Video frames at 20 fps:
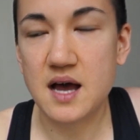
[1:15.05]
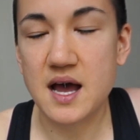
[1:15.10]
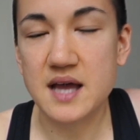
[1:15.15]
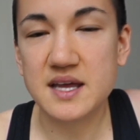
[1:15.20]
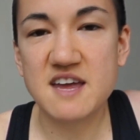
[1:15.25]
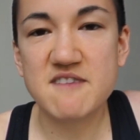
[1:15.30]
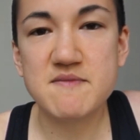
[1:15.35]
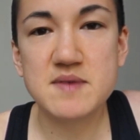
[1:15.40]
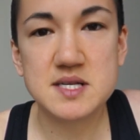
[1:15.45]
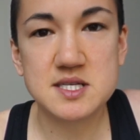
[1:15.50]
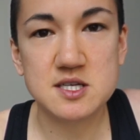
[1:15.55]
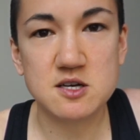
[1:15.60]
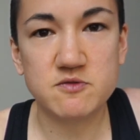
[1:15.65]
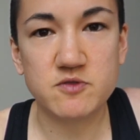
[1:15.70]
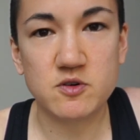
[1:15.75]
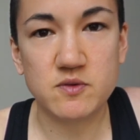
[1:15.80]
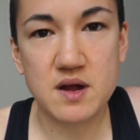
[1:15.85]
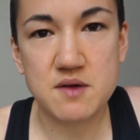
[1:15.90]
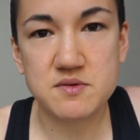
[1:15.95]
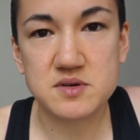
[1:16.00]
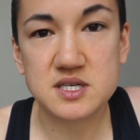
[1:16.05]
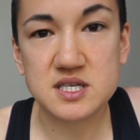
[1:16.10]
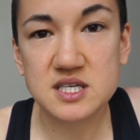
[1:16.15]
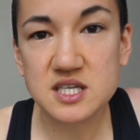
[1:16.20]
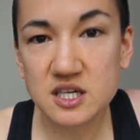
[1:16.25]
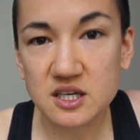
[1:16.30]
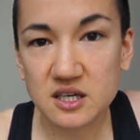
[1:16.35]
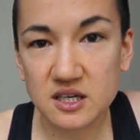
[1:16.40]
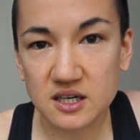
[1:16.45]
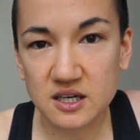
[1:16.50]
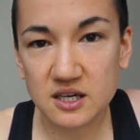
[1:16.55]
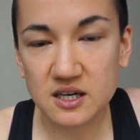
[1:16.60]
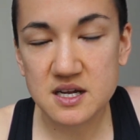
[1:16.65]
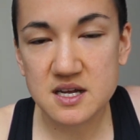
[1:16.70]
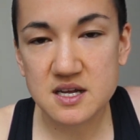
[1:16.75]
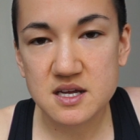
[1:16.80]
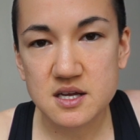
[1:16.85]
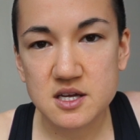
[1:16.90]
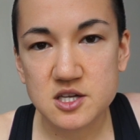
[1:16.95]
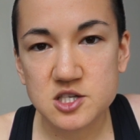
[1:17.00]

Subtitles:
I gave myself around a year